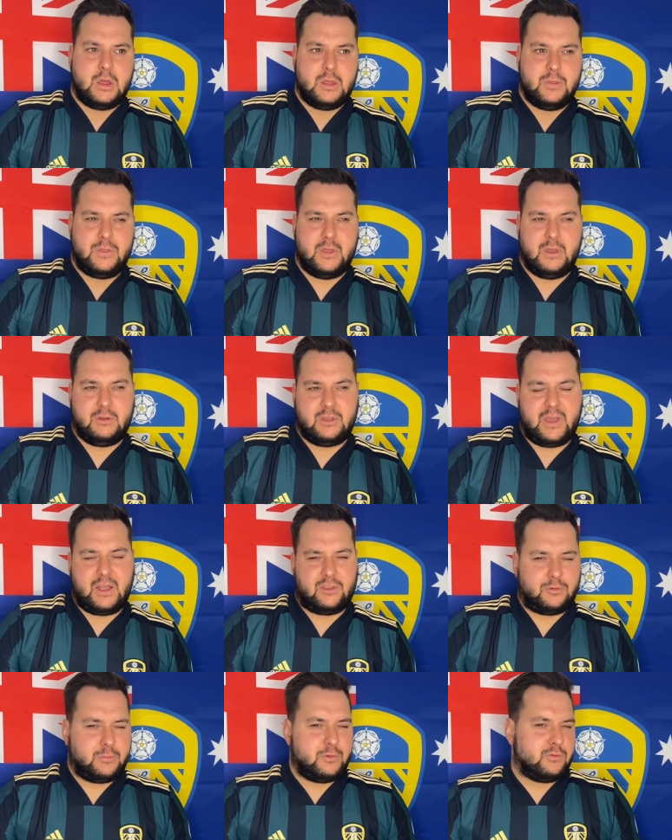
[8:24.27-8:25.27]
they're yet
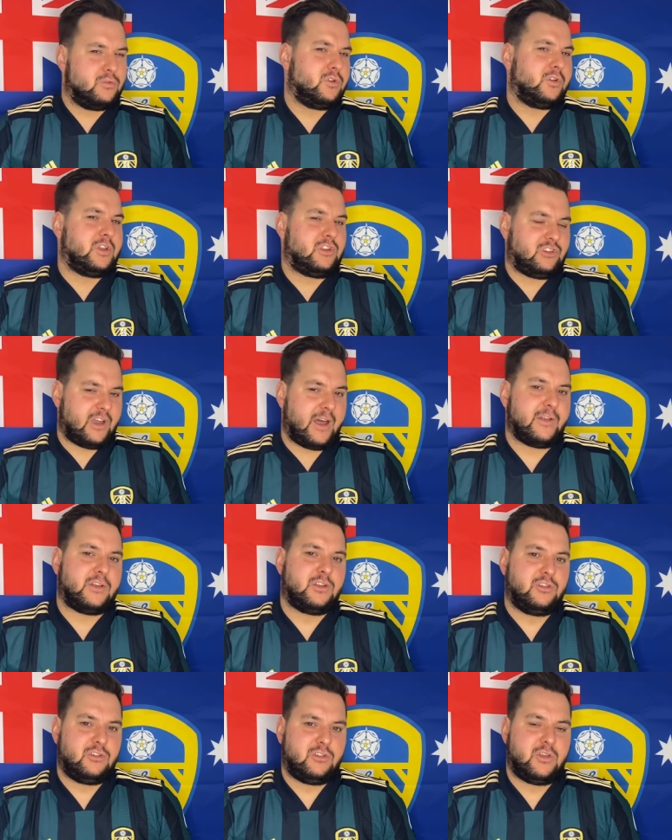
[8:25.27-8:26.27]
to be really
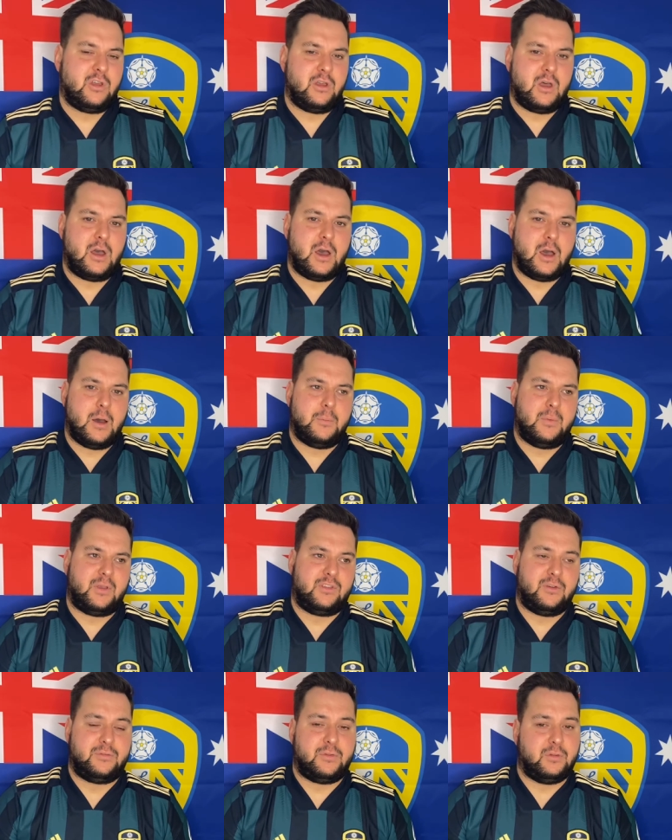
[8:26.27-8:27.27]
challenged.
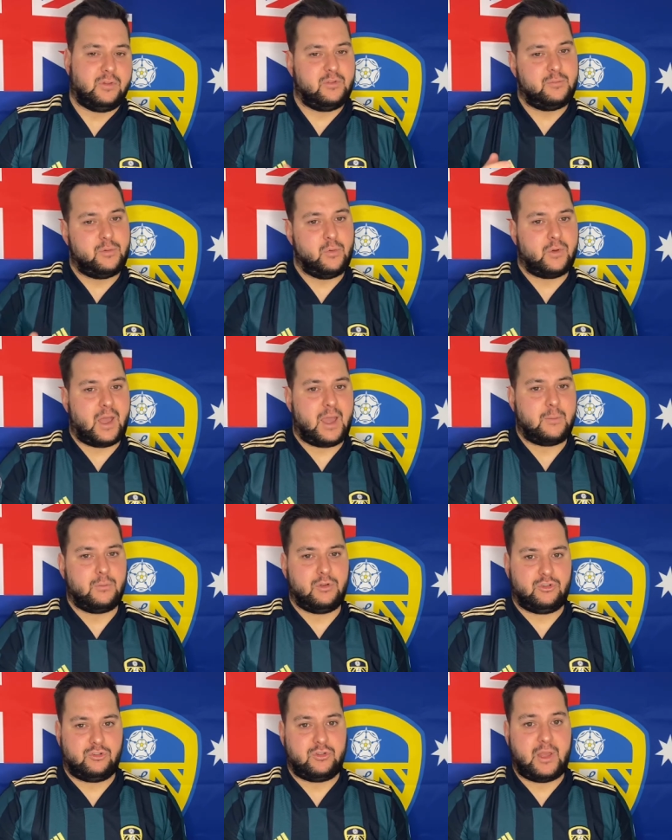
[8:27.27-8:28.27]
Except for the Liverpool game,
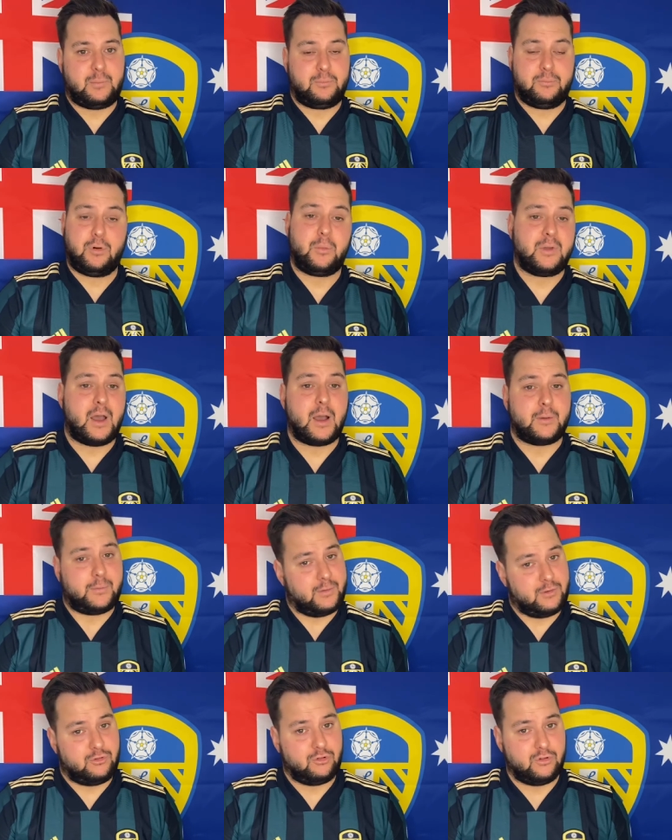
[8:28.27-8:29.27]
which they probably
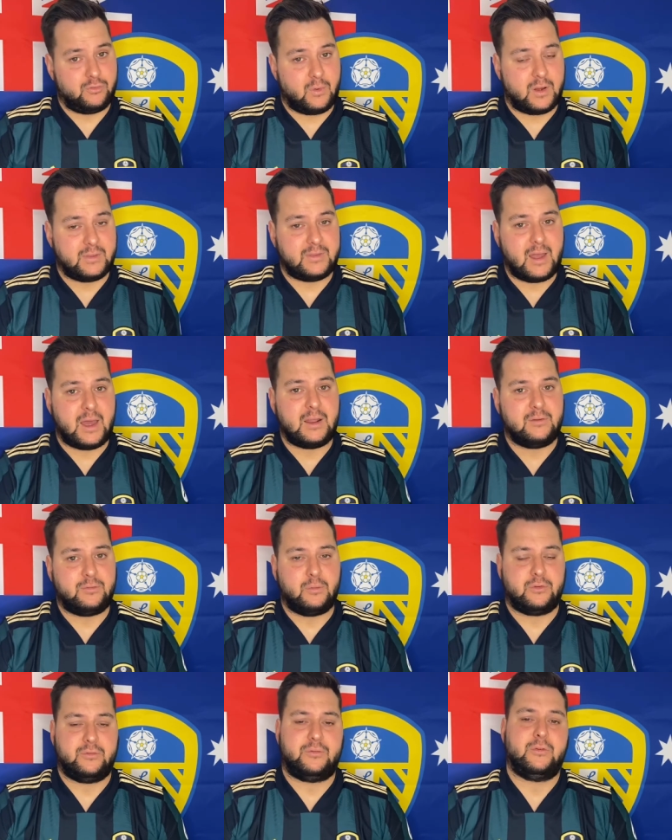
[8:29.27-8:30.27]
arguably should have won that if it
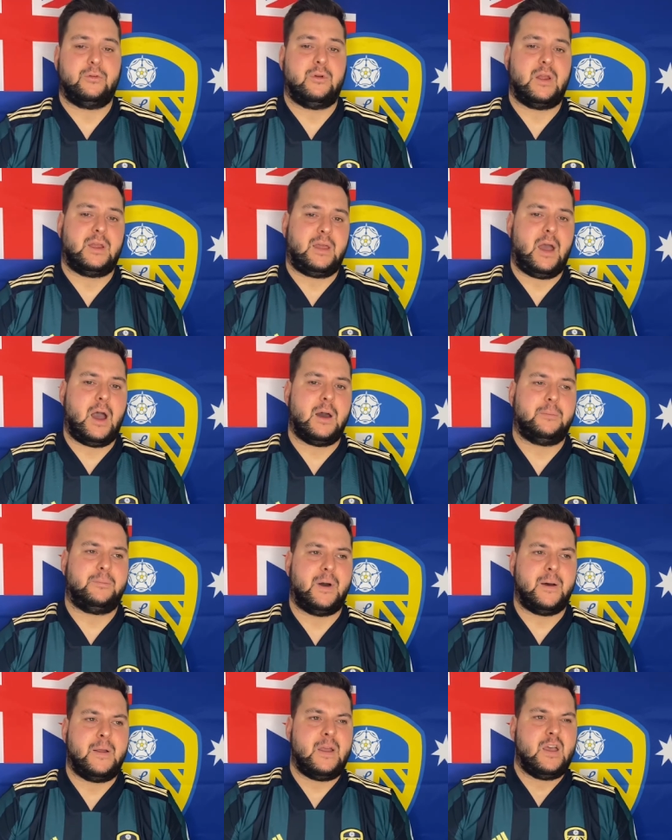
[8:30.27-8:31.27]
wasn't for the red card.
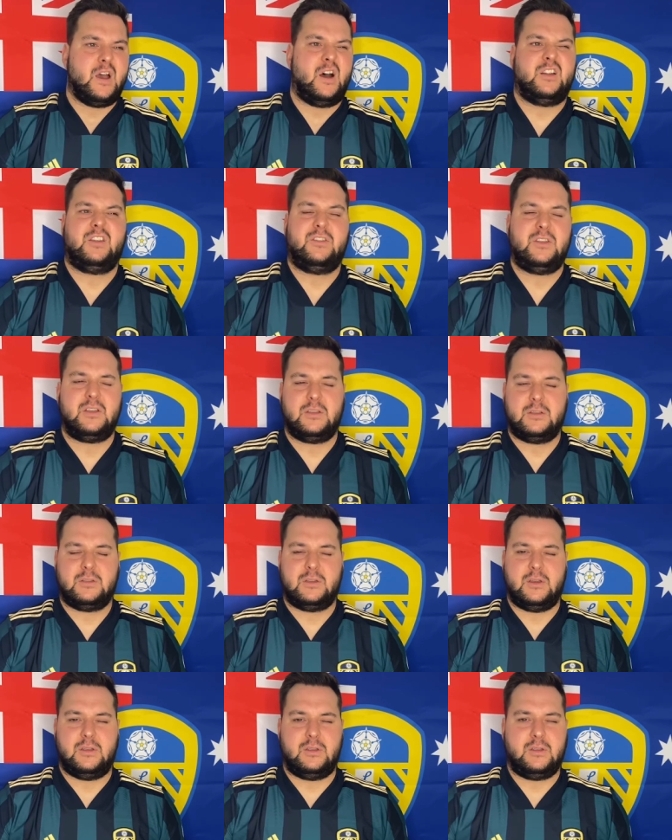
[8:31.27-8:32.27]
But I just think
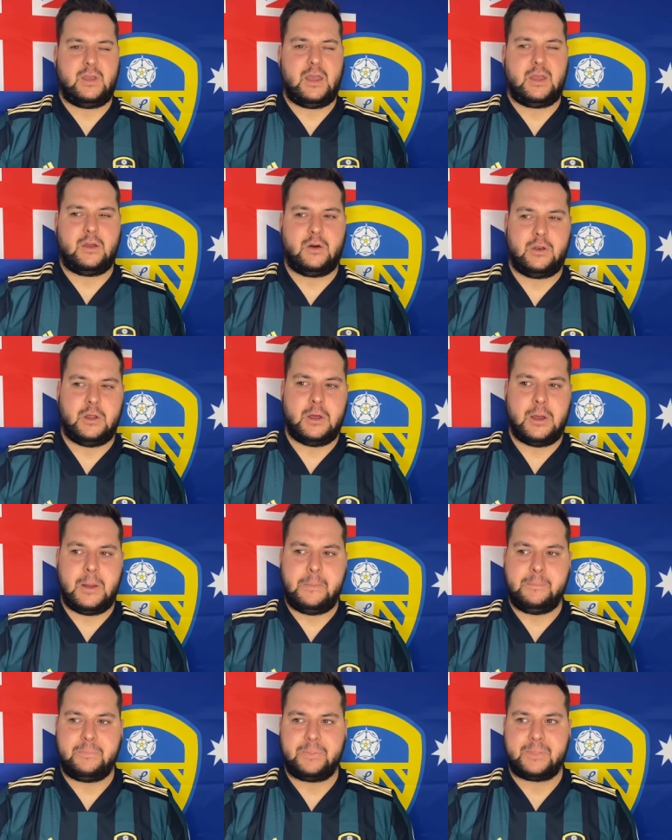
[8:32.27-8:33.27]
that they're
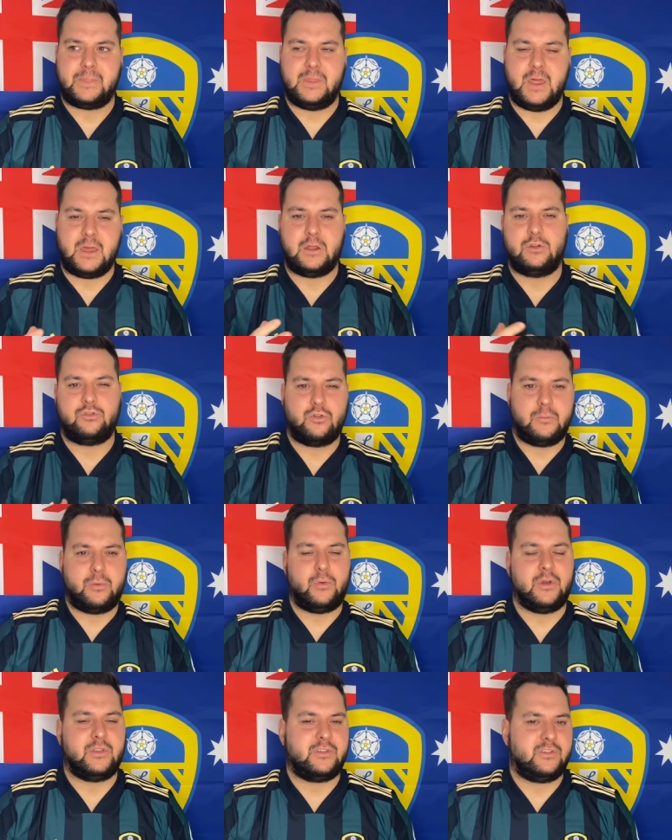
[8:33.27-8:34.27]
gonna drop
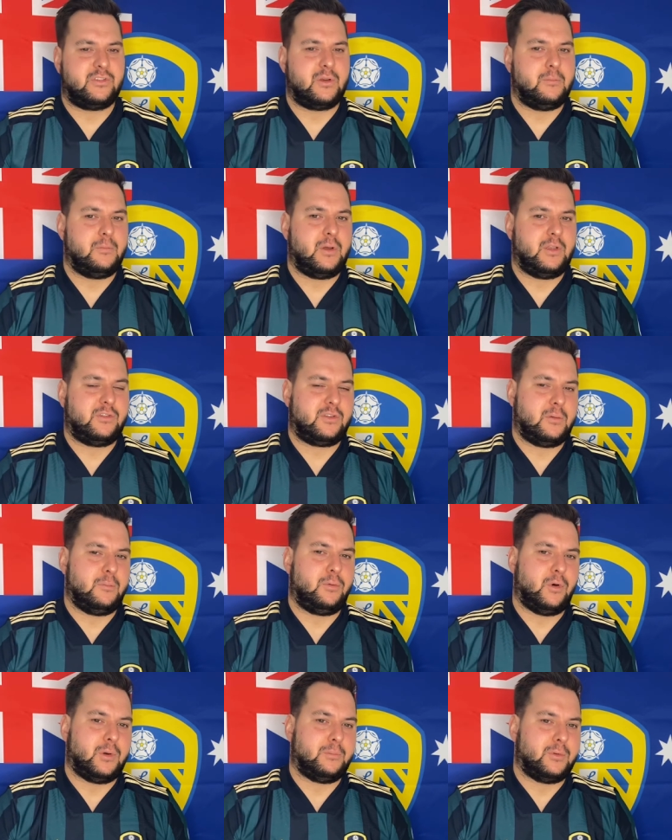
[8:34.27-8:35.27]
points at some
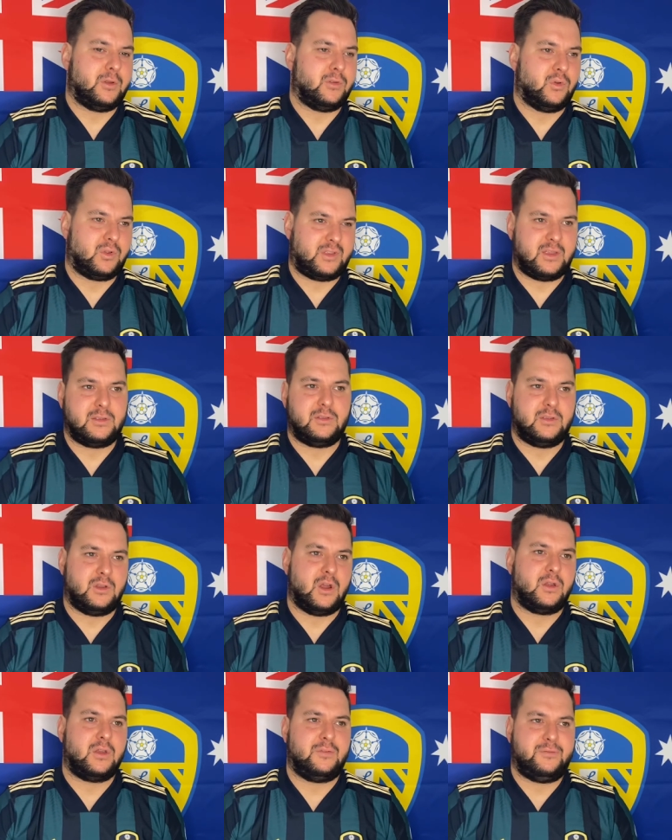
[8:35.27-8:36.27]
point. But look, you
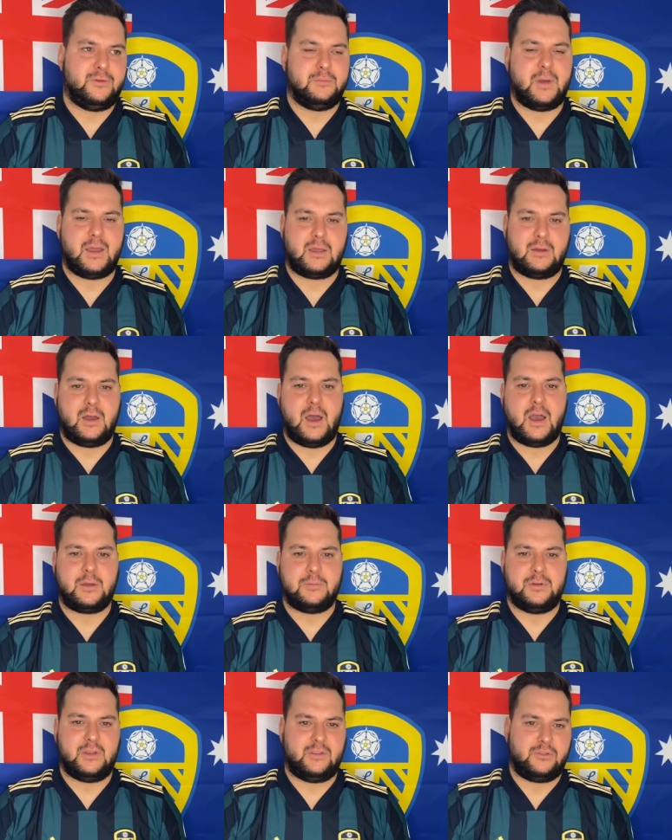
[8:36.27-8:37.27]
know, if you make an
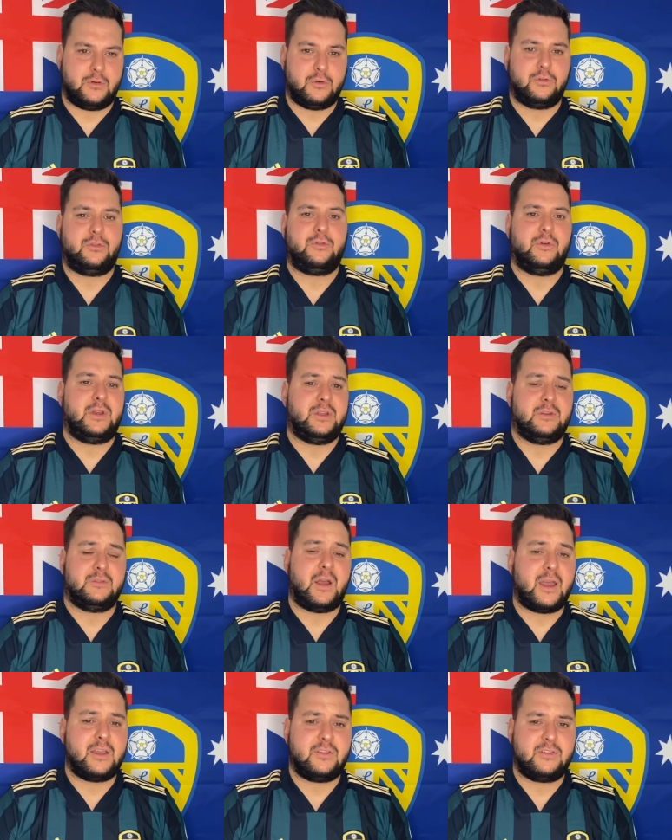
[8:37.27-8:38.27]
argument, it's those three in the
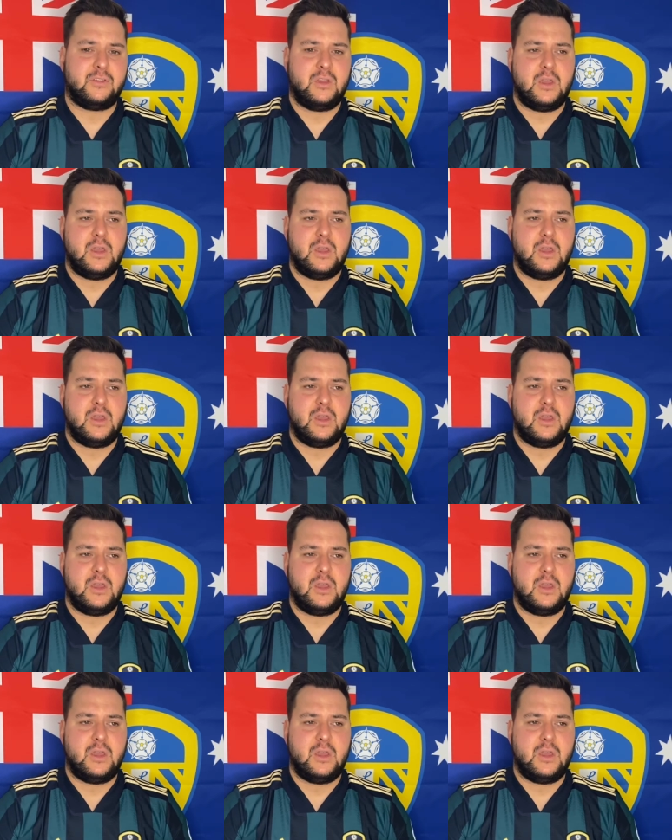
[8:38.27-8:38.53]
race.